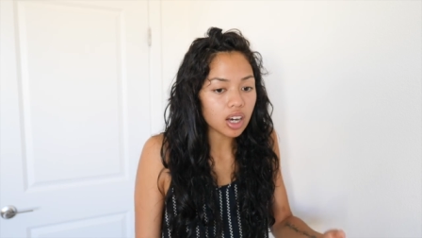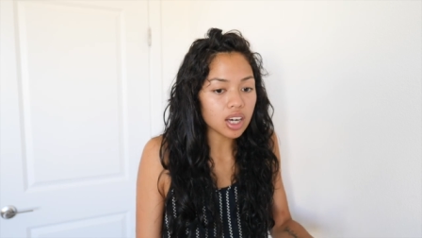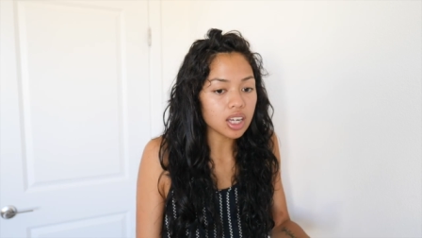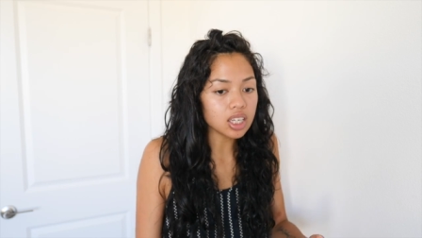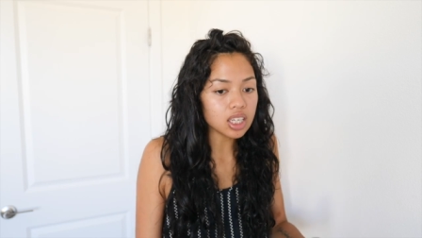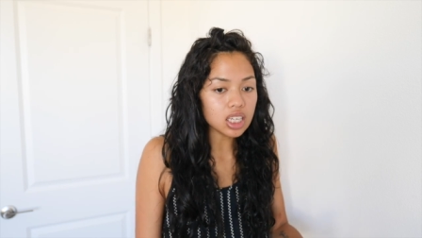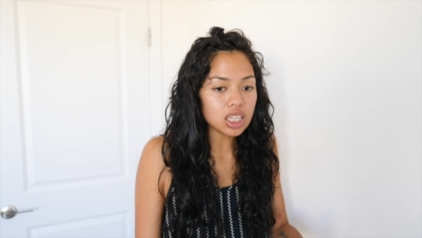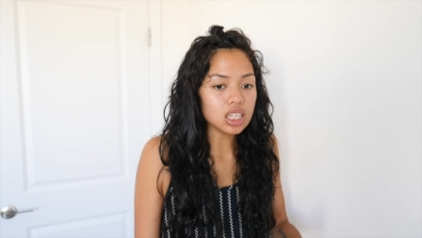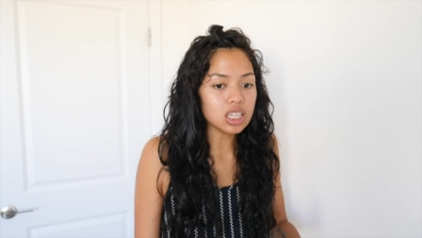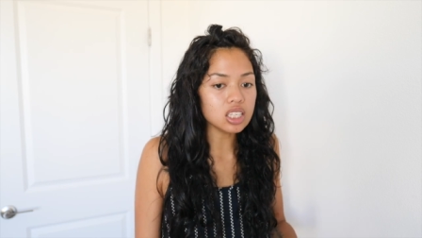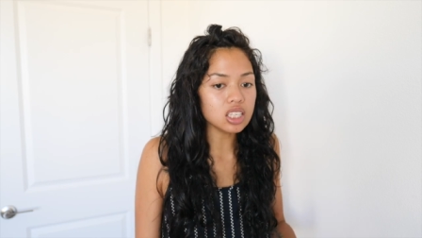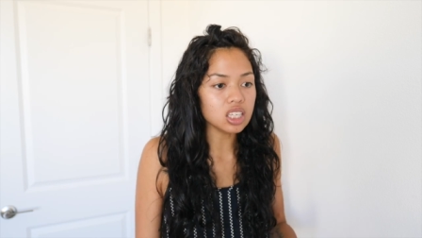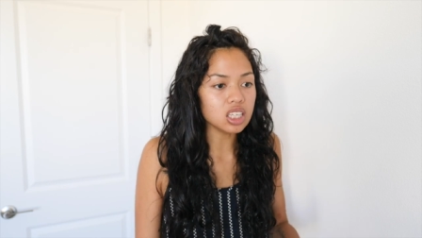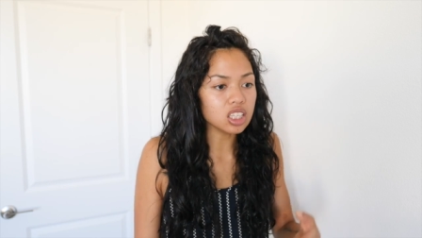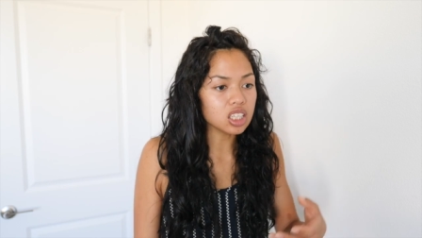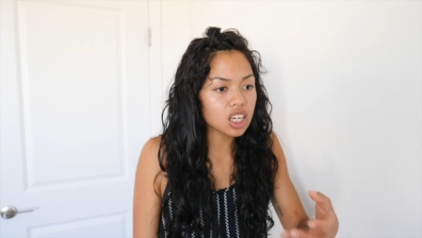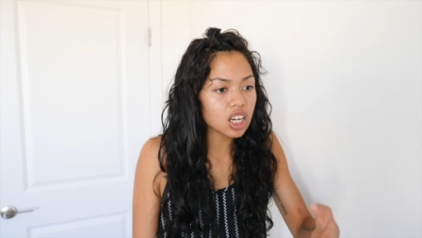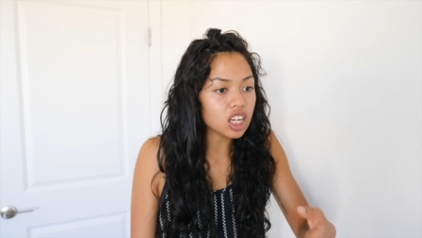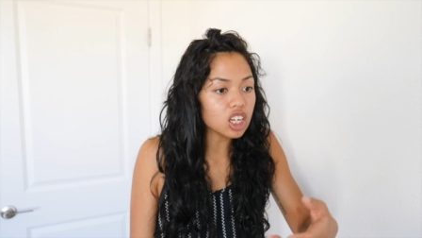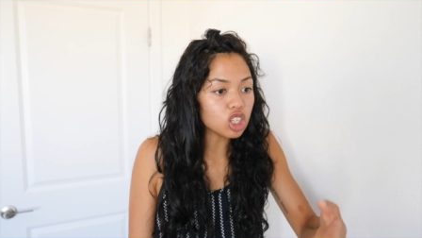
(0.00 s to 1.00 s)

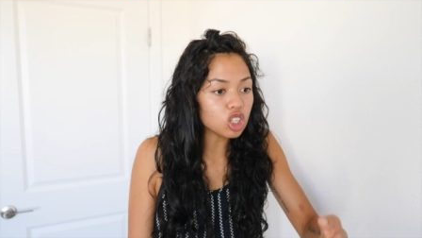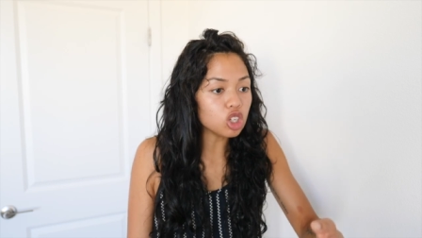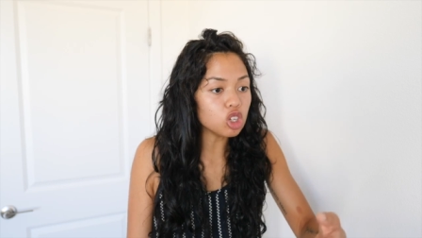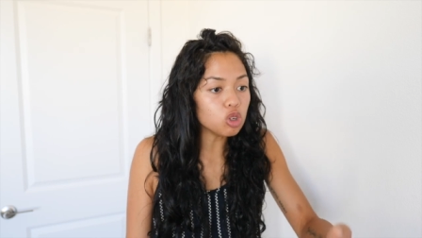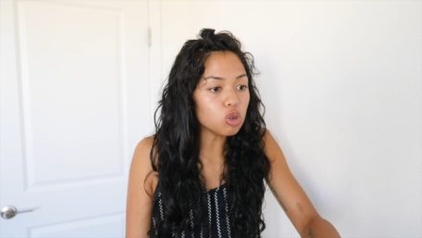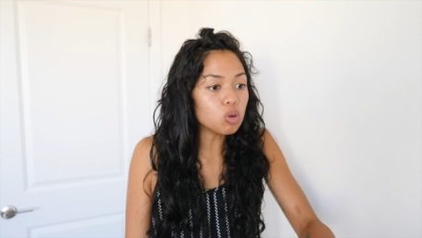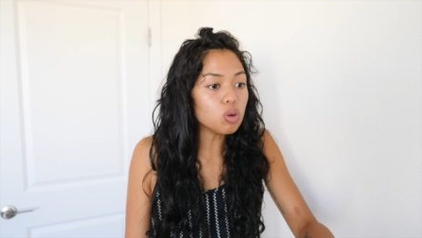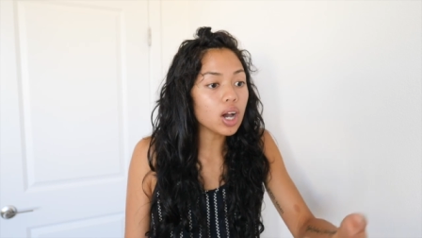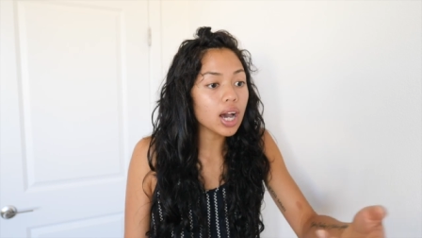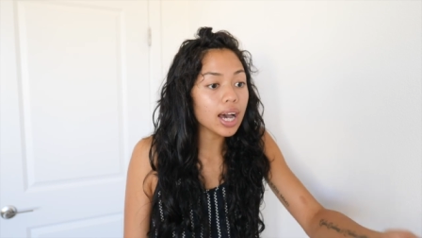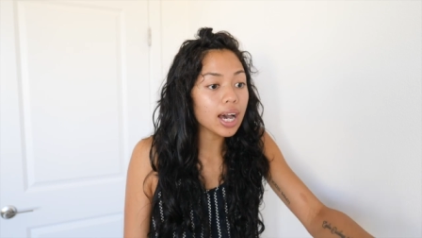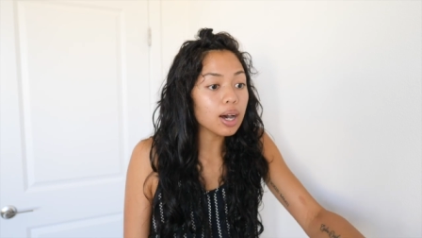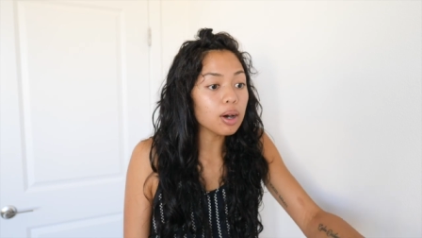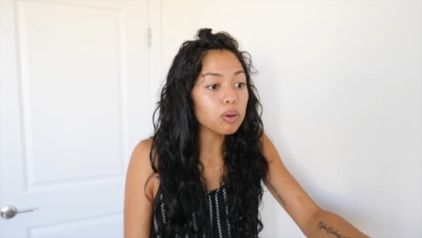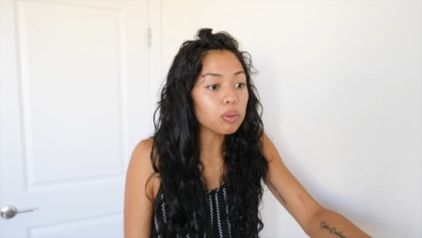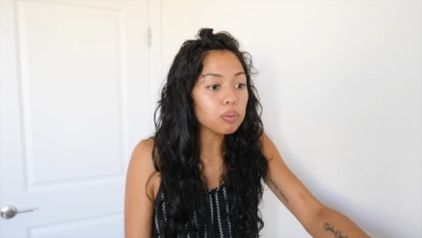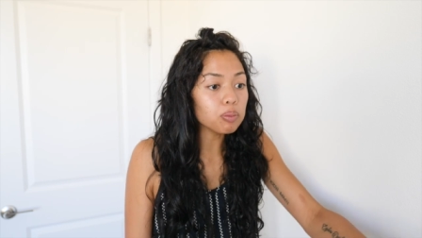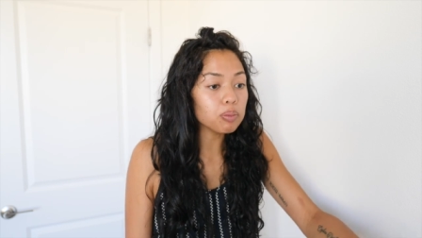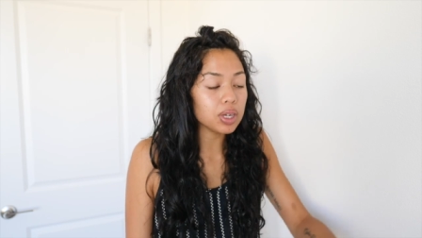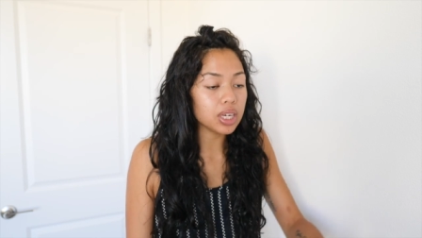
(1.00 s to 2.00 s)
uneasy, can you
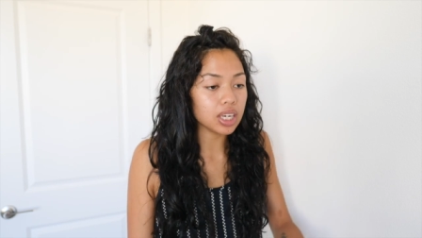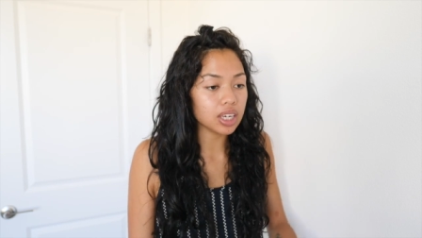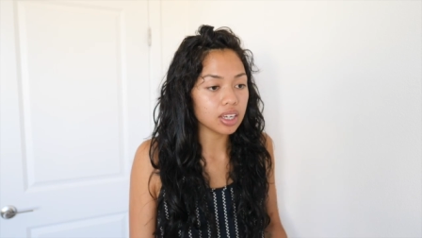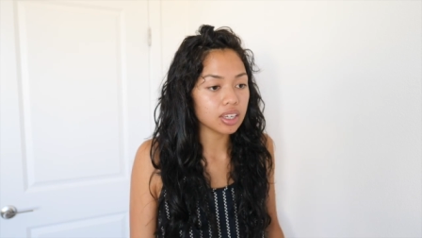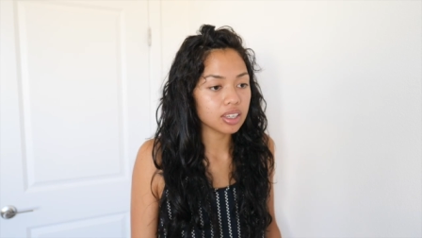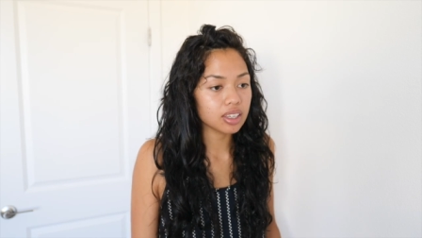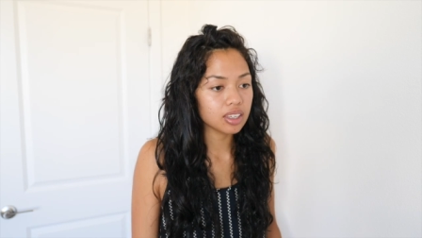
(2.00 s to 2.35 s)
help me?